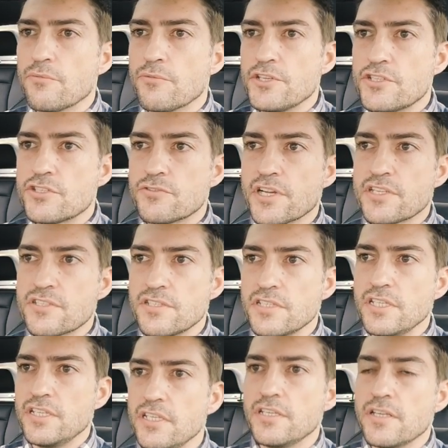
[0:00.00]
restricts
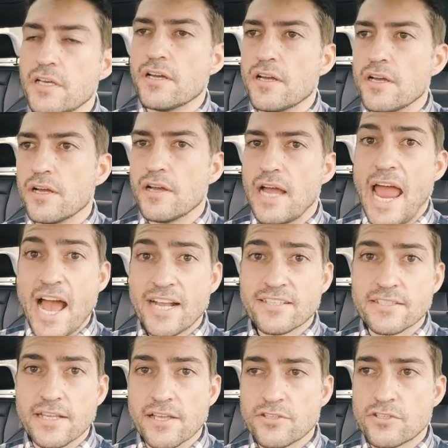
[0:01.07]
the uh,
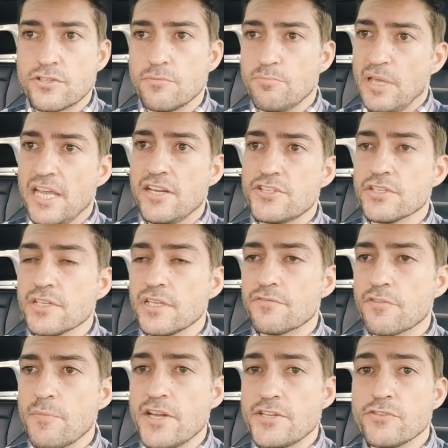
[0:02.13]
access to patient
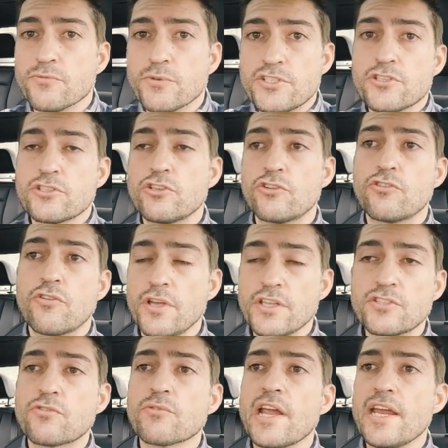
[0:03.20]
information, which is
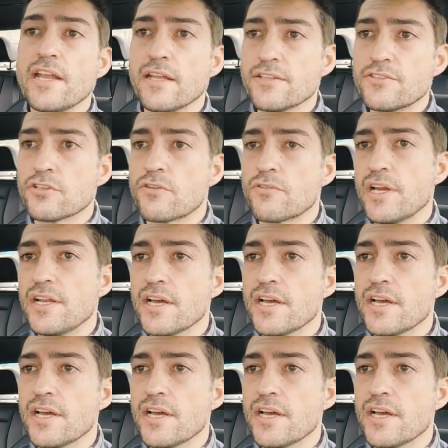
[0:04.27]
is great. It's a great